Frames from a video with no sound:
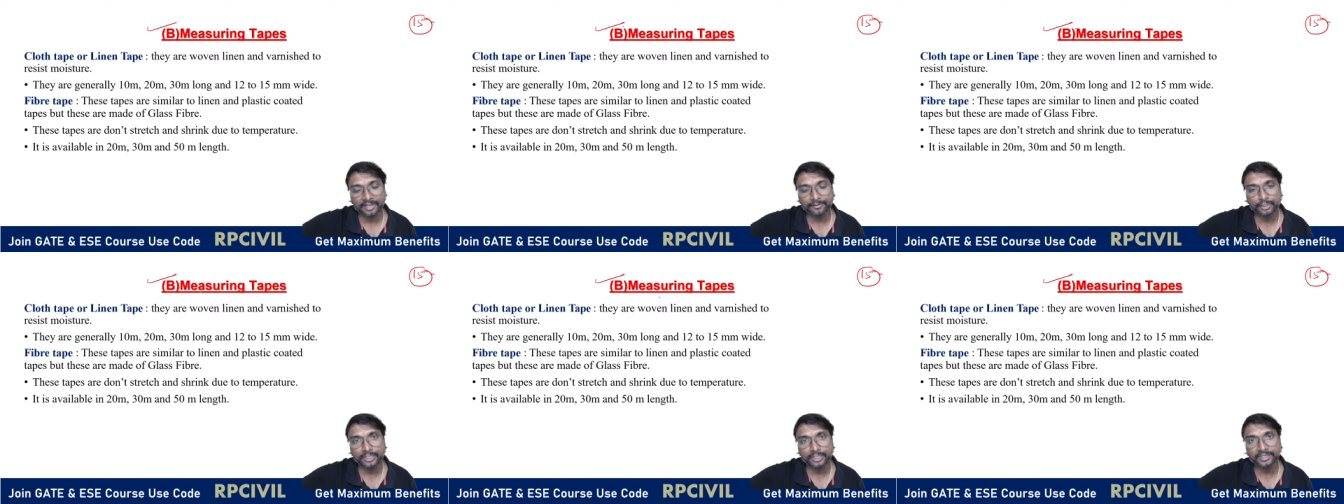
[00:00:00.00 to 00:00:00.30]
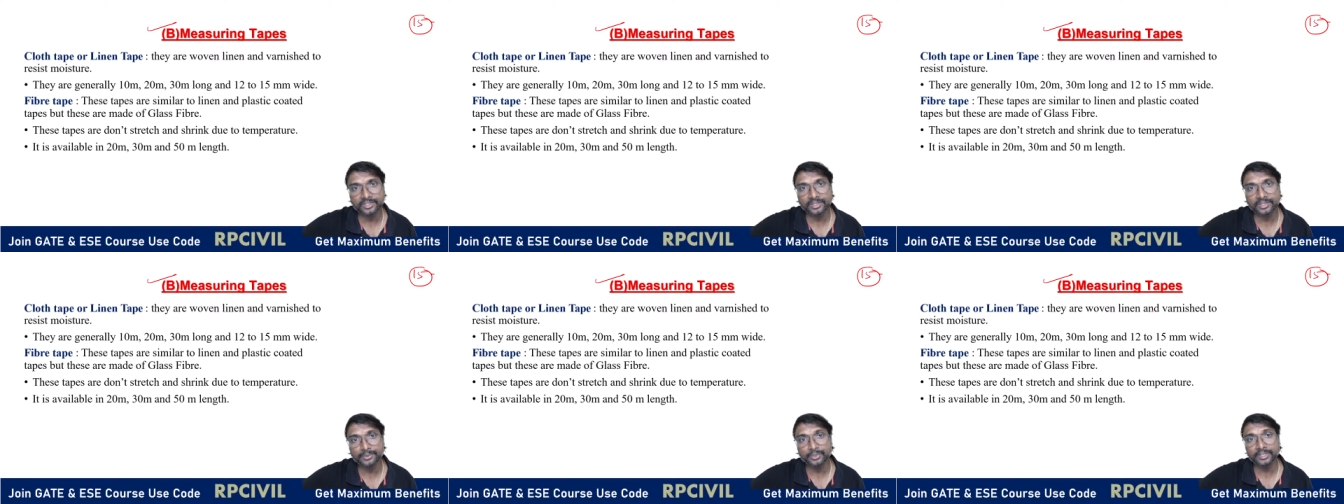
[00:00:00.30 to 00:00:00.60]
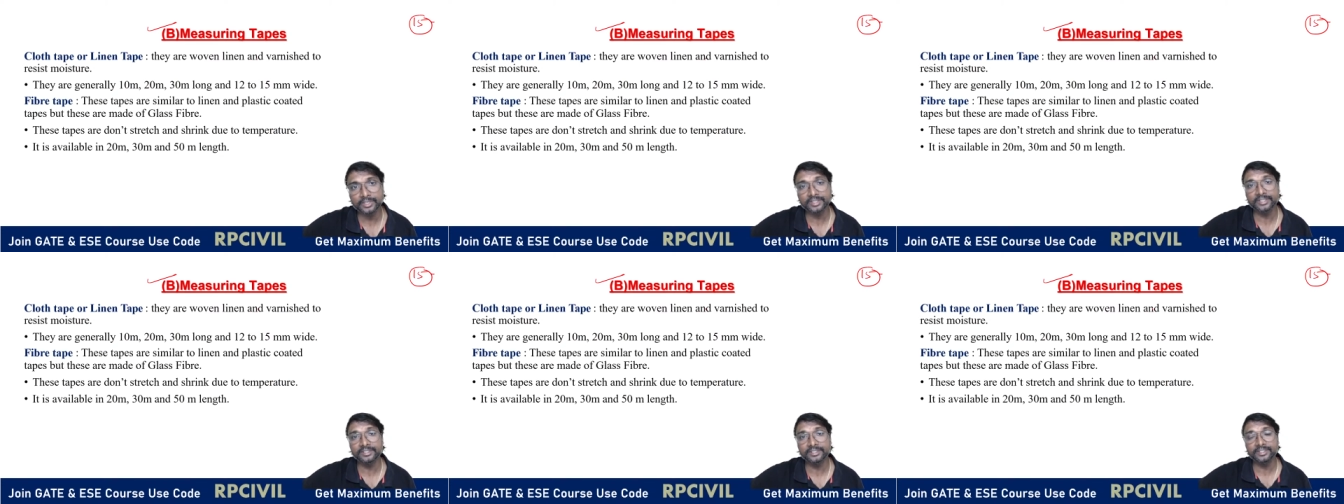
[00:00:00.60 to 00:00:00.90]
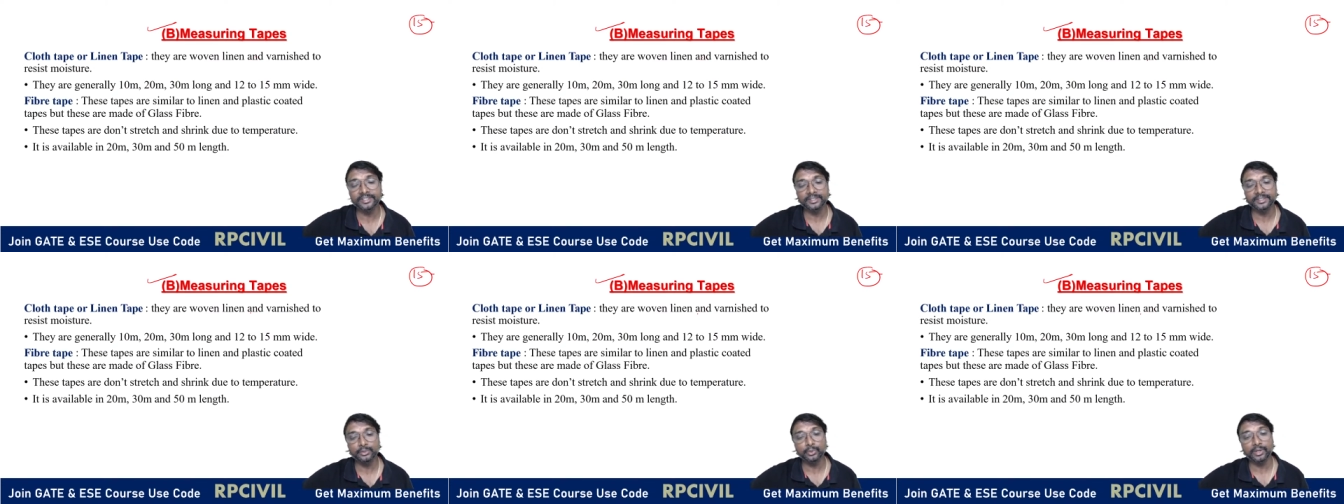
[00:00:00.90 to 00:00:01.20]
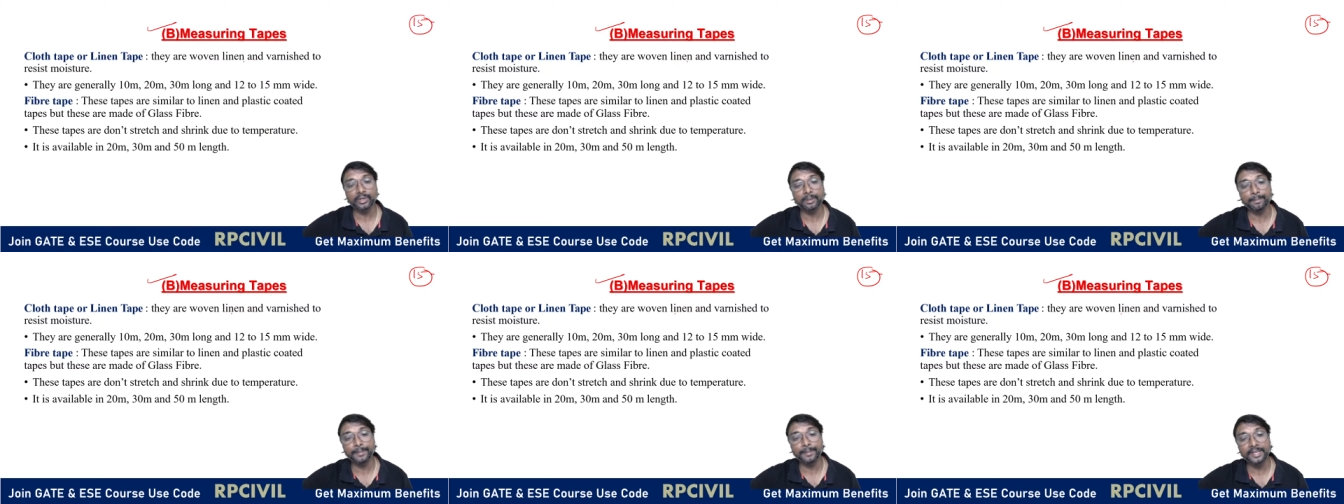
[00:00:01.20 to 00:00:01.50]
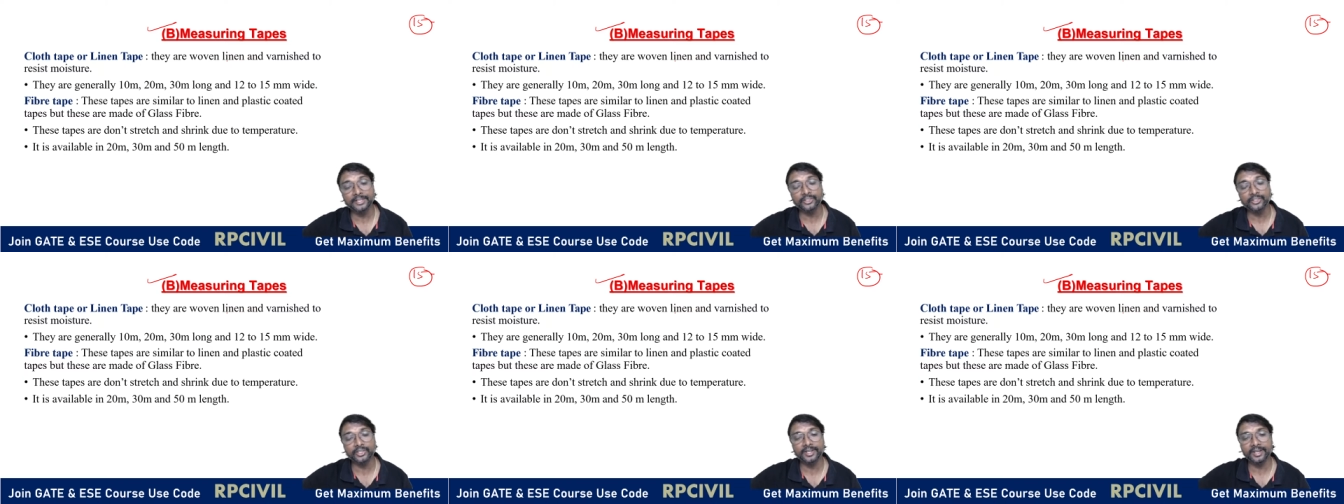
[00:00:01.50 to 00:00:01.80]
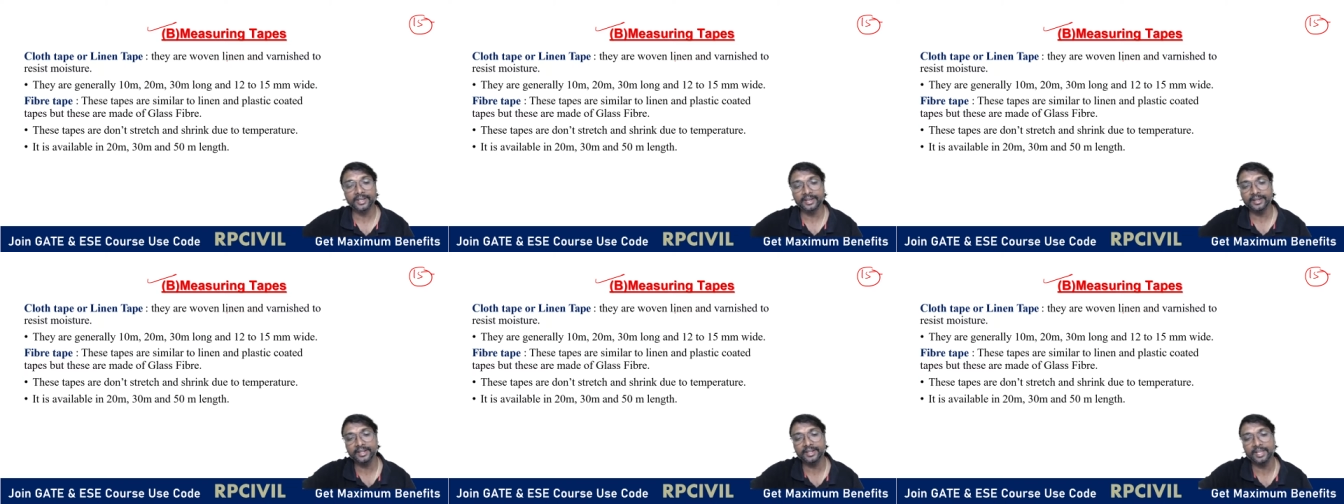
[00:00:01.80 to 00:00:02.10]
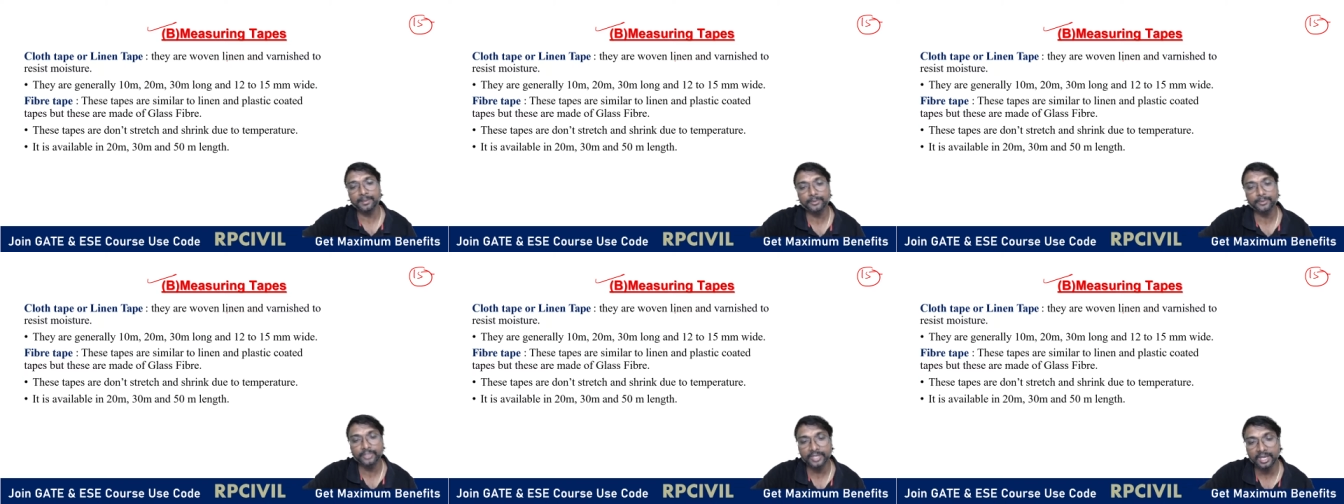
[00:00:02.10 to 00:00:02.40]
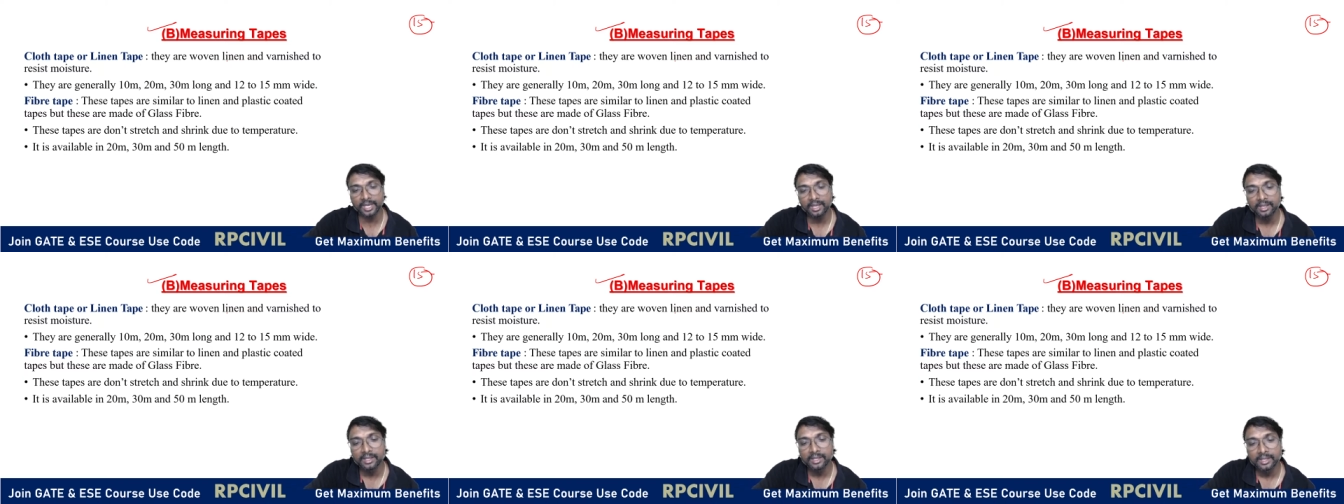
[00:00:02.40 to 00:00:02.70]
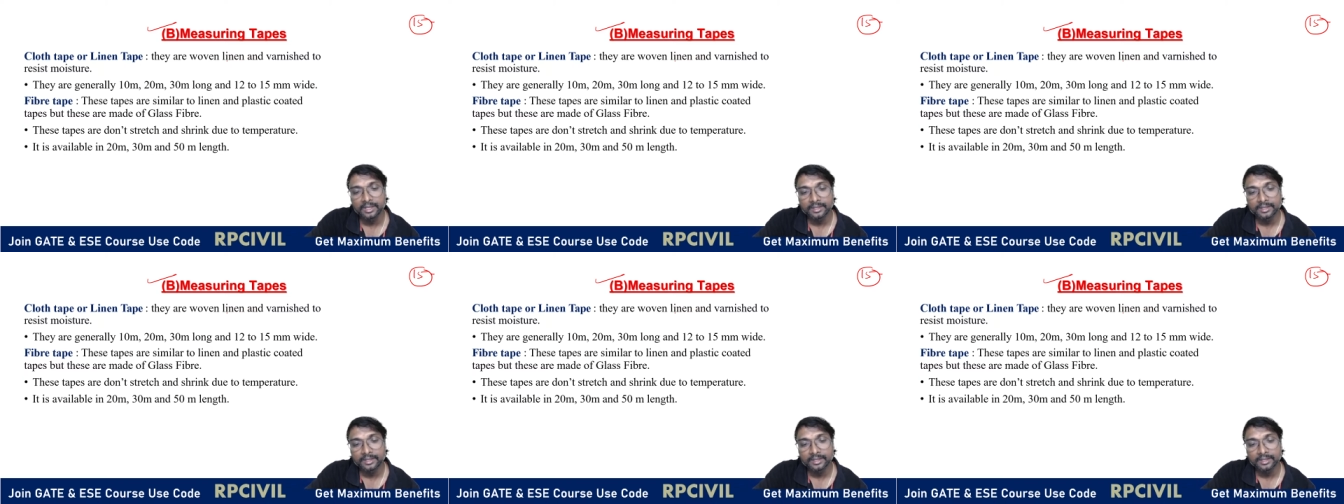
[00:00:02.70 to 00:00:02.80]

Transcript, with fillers: If you just observe, this is your measuring tapes, na?